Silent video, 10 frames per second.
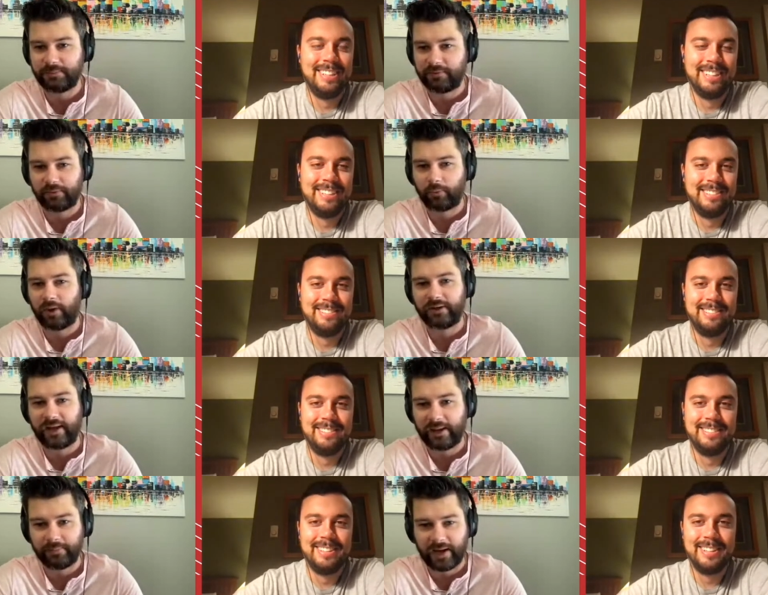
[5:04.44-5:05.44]
Speaker 1: me for one
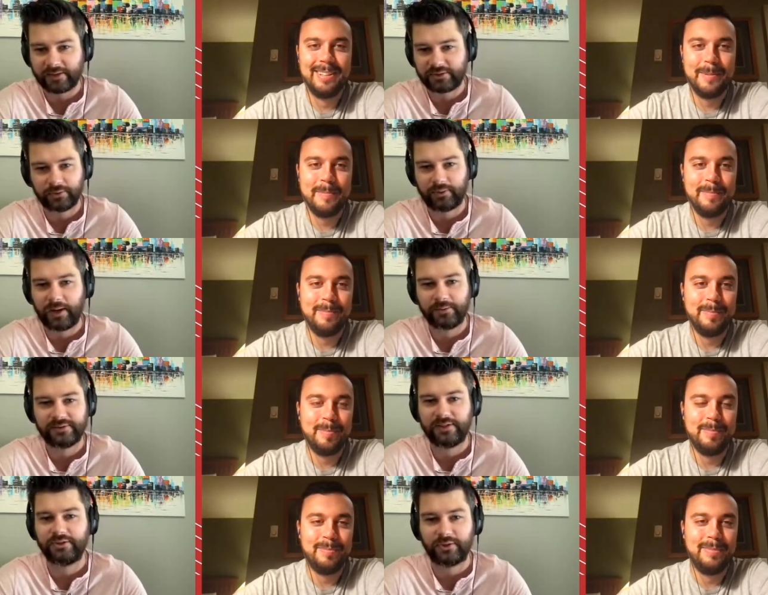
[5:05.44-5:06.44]
game last year when I was
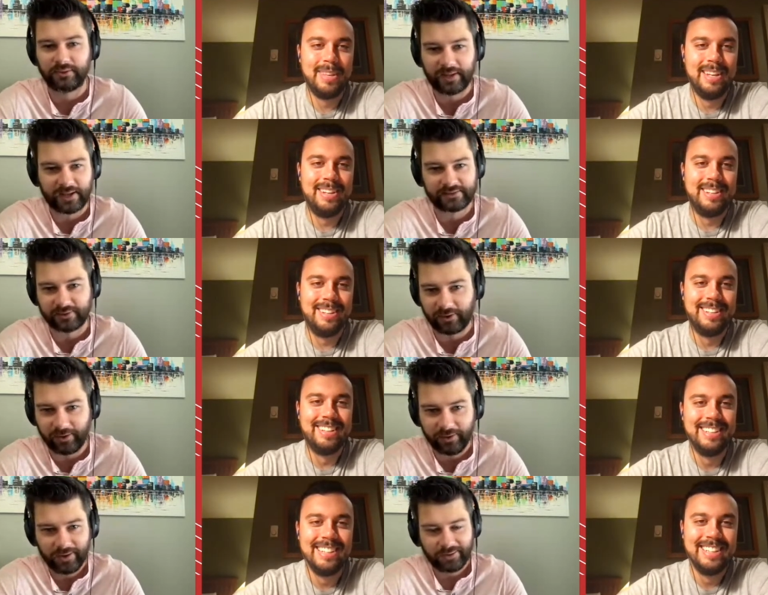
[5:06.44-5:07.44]
injured. That's
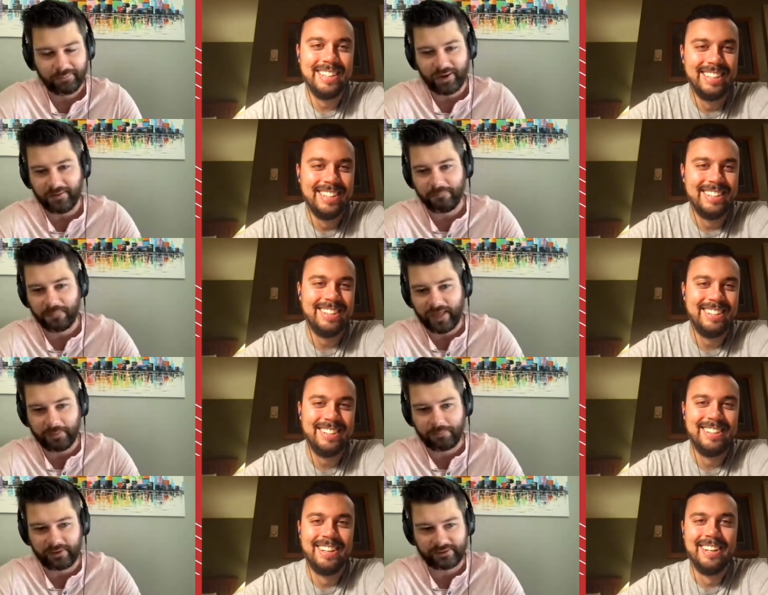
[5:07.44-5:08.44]
all. But
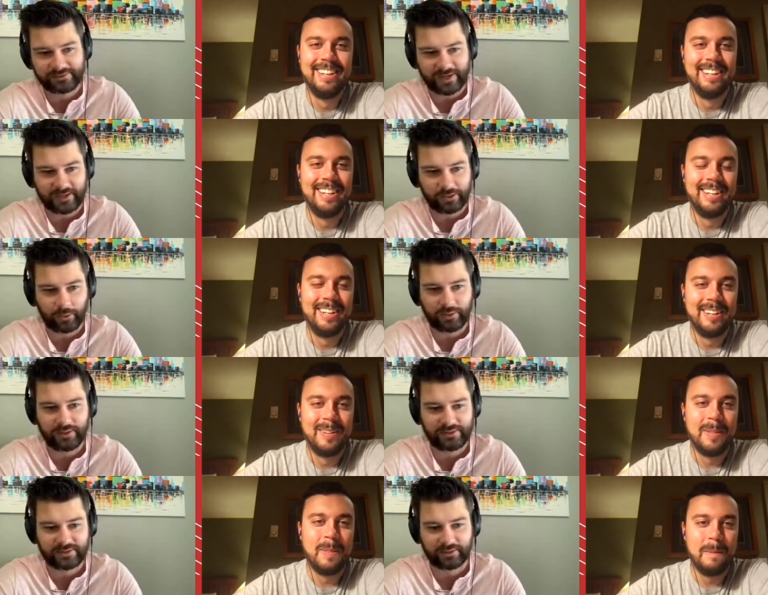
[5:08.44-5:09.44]
that being said, you know, at
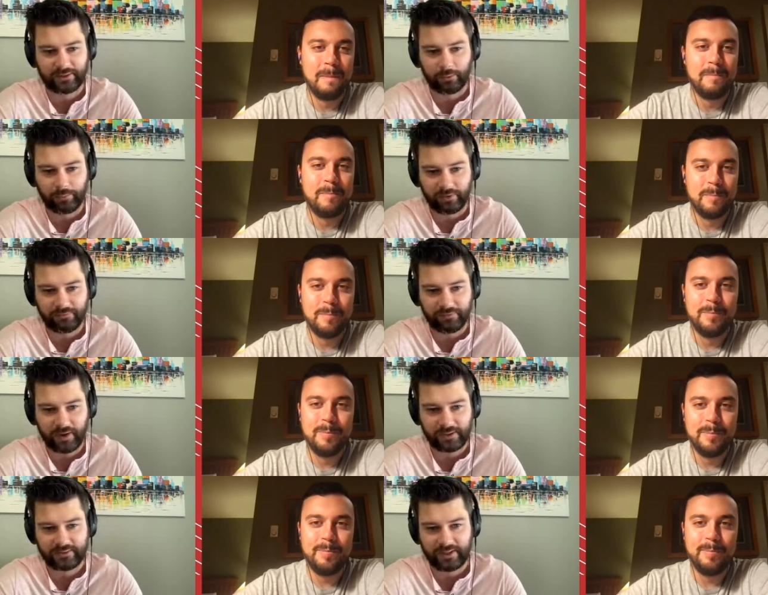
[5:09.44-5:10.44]
least a little bit of
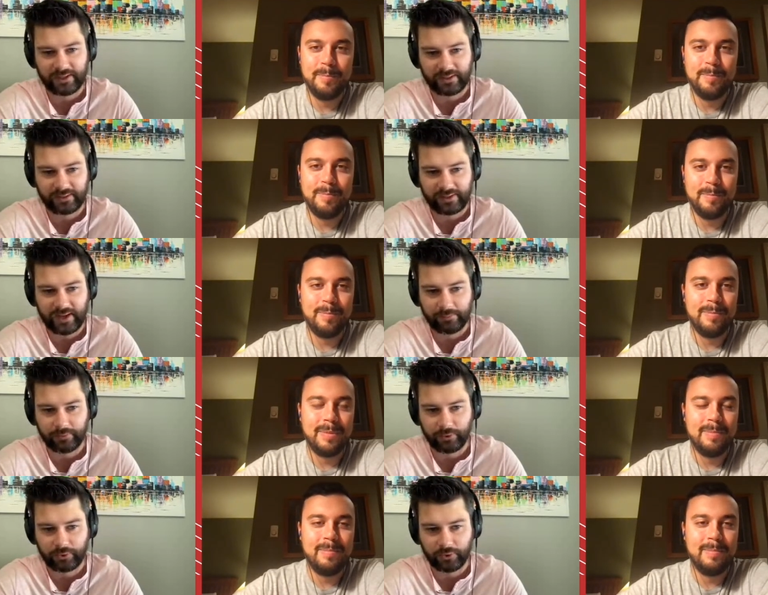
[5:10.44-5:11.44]
fight at the end of the game
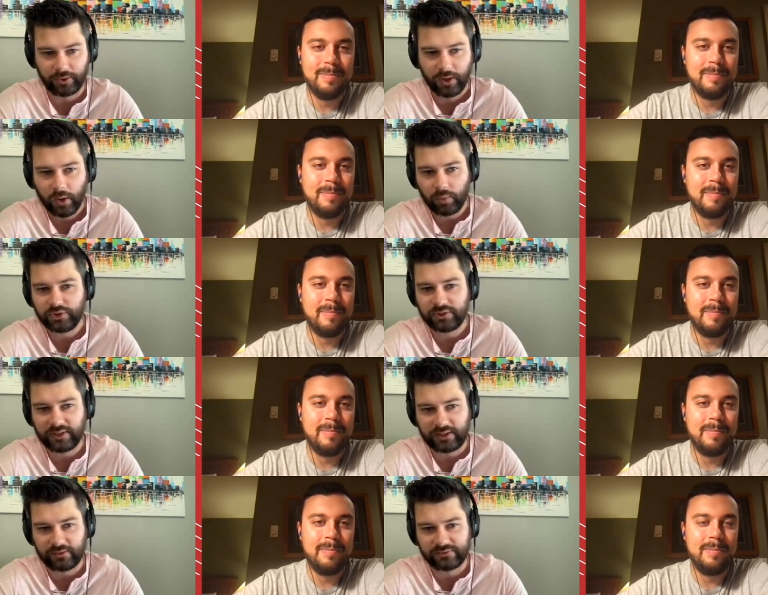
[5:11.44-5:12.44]
looked good. What'd you
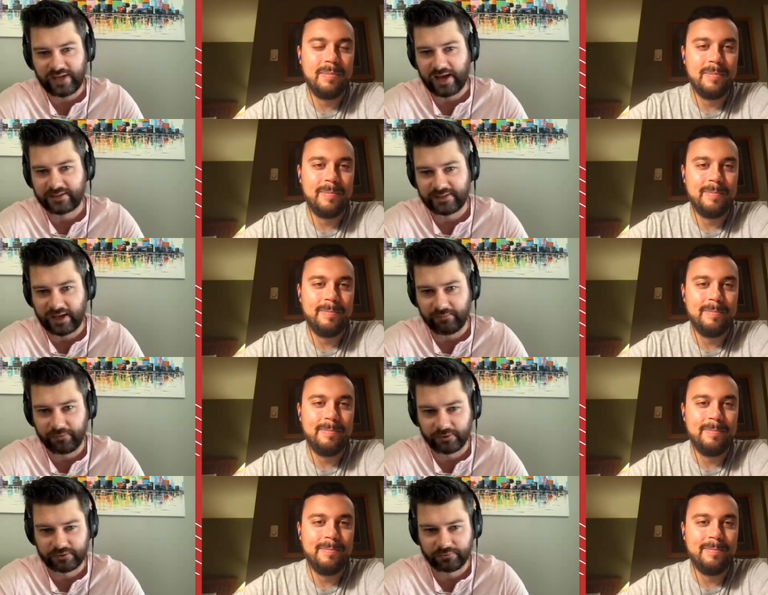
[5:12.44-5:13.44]
think of Zach
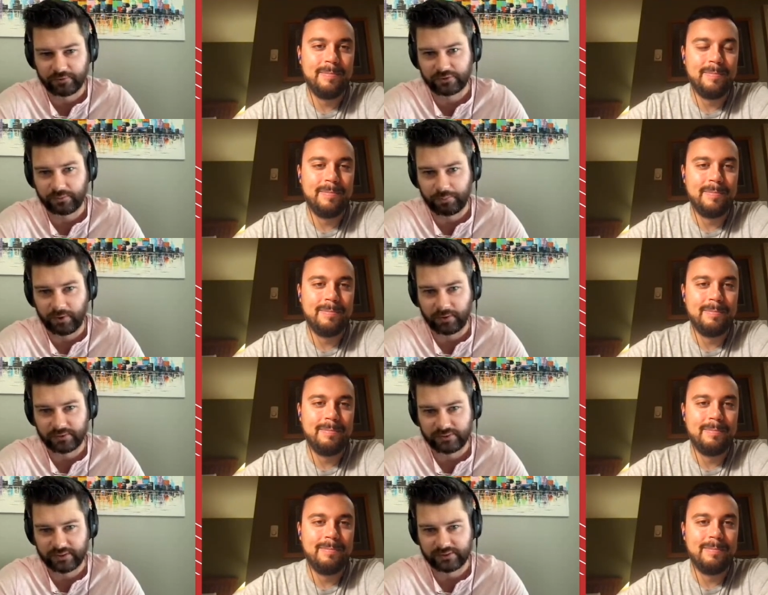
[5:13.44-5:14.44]
Sanford's first
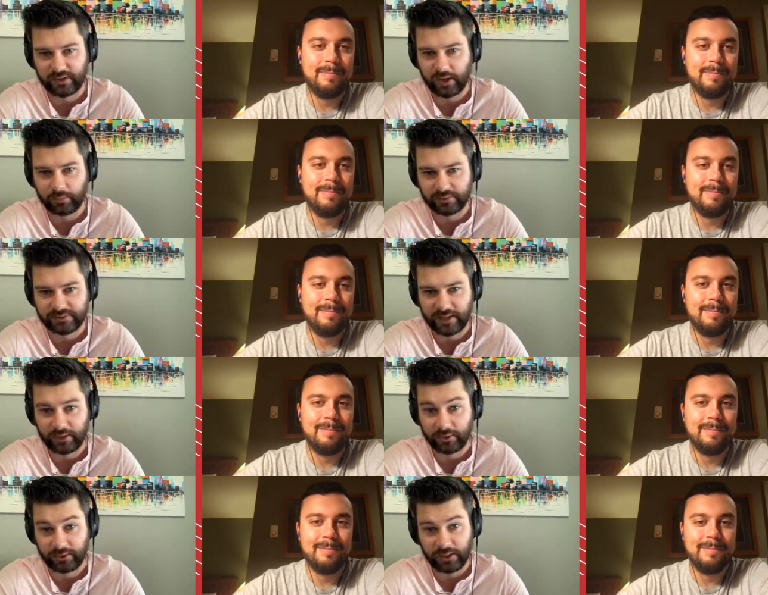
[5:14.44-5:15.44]
appearance as an Ottawa
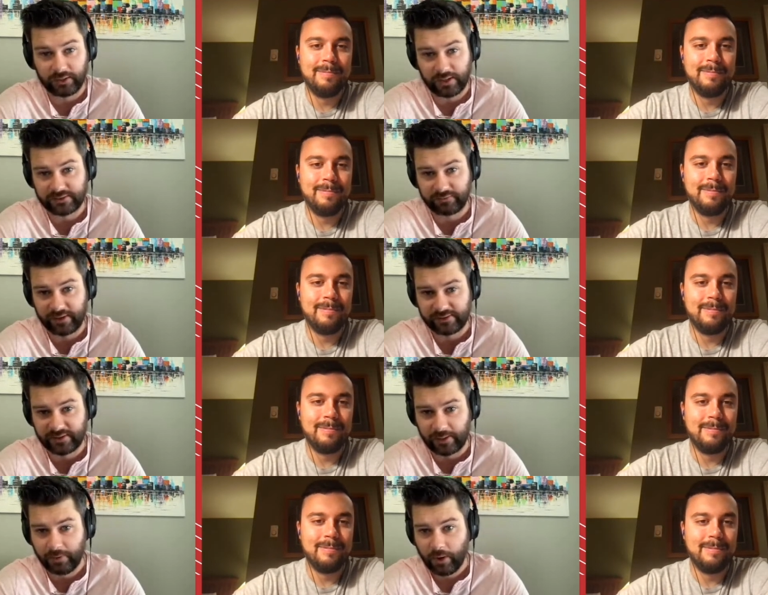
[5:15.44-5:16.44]
Senator? He got lots of ice time,